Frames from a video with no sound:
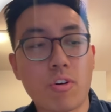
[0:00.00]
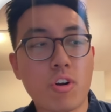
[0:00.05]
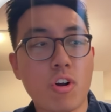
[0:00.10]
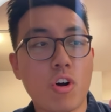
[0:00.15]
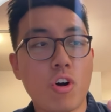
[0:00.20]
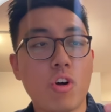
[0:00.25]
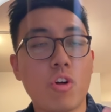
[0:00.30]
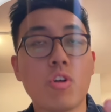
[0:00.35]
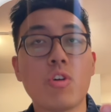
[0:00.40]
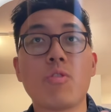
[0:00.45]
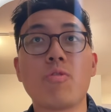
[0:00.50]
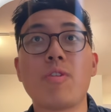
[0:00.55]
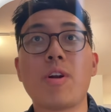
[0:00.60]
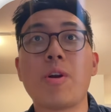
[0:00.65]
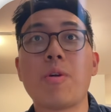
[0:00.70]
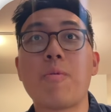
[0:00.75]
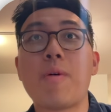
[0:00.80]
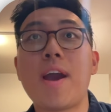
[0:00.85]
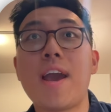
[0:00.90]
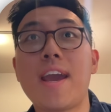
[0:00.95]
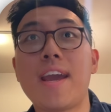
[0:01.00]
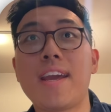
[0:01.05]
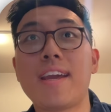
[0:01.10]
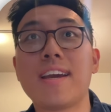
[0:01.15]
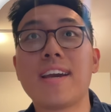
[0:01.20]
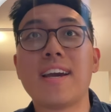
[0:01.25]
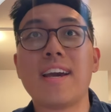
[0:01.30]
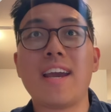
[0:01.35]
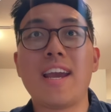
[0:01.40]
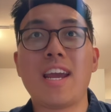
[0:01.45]
call right away.
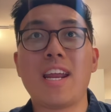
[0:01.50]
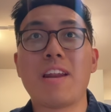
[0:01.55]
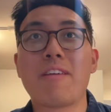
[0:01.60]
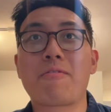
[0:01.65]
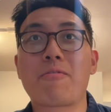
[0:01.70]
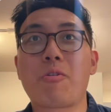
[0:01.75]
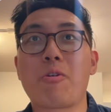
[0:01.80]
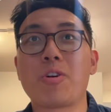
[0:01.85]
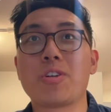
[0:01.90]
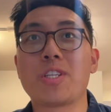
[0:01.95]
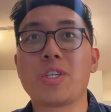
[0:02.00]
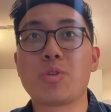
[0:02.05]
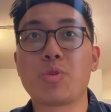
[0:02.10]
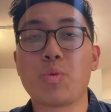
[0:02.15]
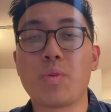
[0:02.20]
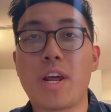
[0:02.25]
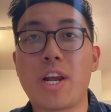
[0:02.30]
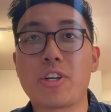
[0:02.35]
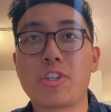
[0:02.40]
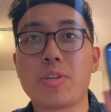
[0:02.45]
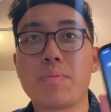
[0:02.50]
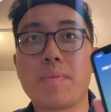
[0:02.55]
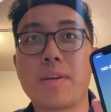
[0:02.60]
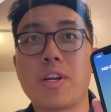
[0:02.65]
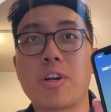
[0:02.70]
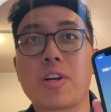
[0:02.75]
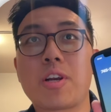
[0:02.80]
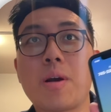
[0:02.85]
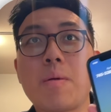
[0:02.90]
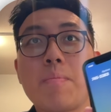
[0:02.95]
And of course, this would actually be
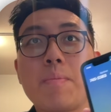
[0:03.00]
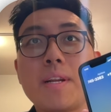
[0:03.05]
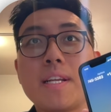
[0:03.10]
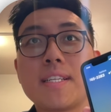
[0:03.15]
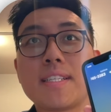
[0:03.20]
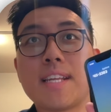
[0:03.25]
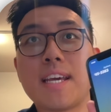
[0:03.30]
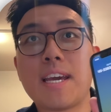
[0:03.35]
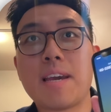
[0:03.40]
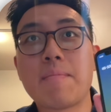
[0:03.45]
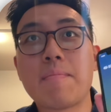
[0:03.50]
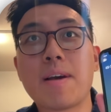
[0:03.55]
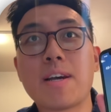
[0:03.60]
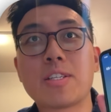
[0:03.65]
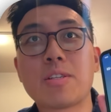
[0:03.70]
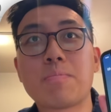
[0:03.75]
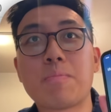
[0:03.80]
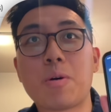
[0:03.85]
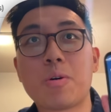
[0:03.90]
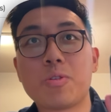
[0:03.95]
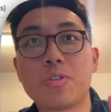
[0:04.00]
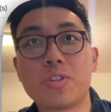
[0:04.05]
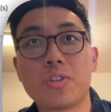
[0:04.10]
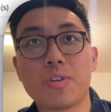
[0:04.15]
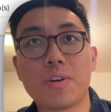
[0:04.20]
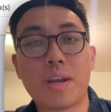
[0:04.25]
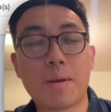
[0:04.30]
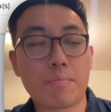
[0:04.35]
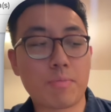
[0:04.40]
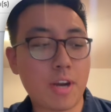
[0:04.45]
your company's name as opposed
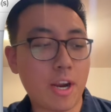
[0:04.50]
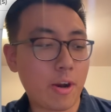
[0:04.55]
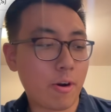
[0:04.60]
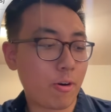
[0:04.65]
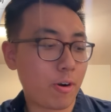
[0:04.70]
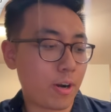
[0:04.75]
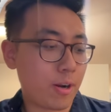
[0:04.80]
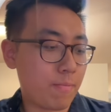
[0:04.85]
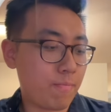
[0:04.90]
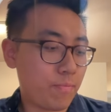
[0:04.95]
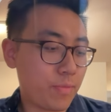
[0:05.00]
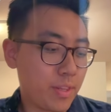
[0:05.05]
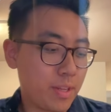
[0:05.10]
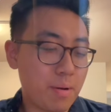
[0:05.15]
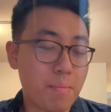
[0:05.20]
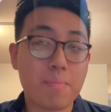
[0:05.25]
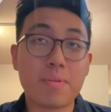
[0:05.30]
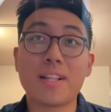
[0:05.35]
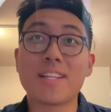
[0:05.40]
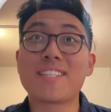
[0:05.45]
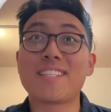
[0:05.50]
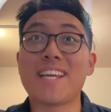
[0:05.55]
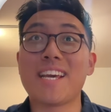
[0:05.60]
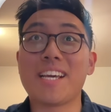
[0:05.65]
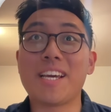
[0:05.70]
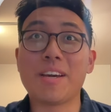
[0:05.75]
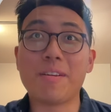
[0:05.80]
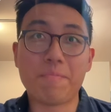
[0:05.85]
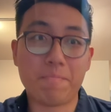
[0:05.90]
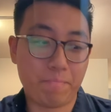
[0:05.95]
to a Priora. But let's take
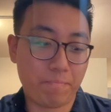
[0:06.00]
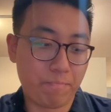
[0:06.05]
it.